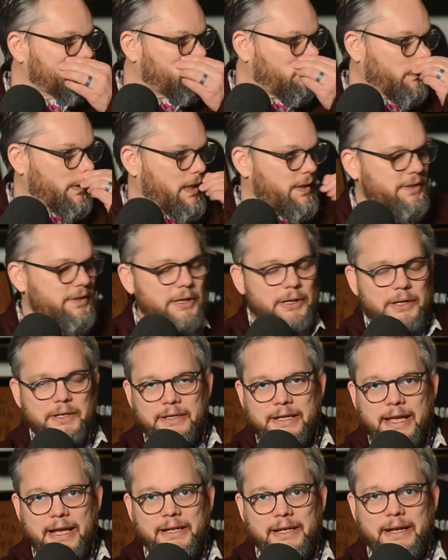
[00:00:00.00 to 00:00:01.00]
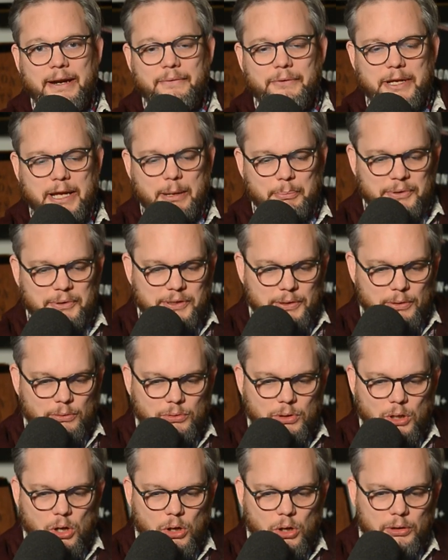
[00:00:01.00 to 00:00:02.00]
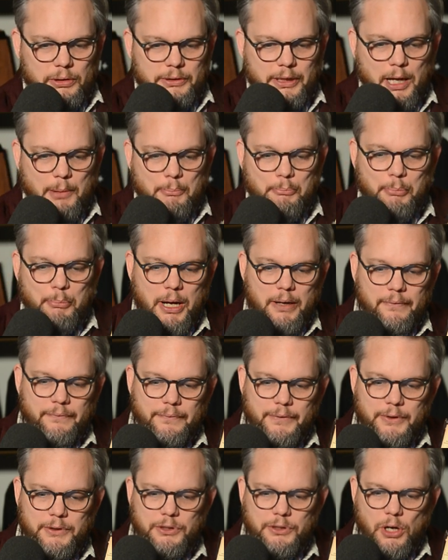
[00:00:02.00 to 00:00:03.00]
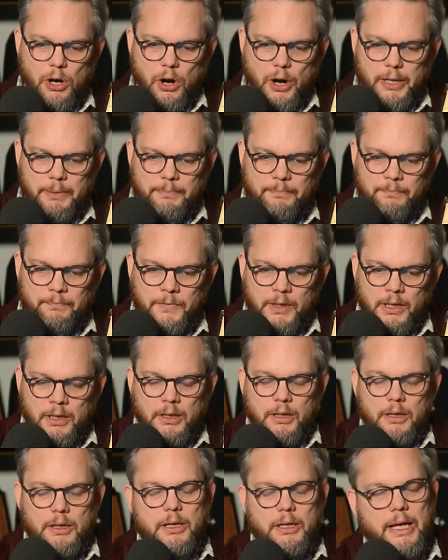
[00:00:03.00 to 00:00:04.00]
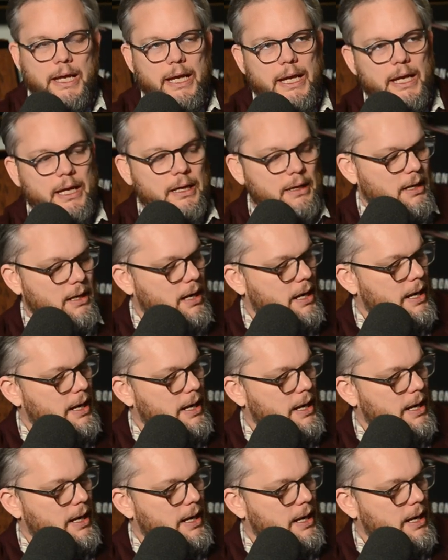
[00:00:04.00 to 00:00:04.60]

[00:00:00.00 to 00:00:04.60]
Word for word: series in that in every episode called Above the Char and I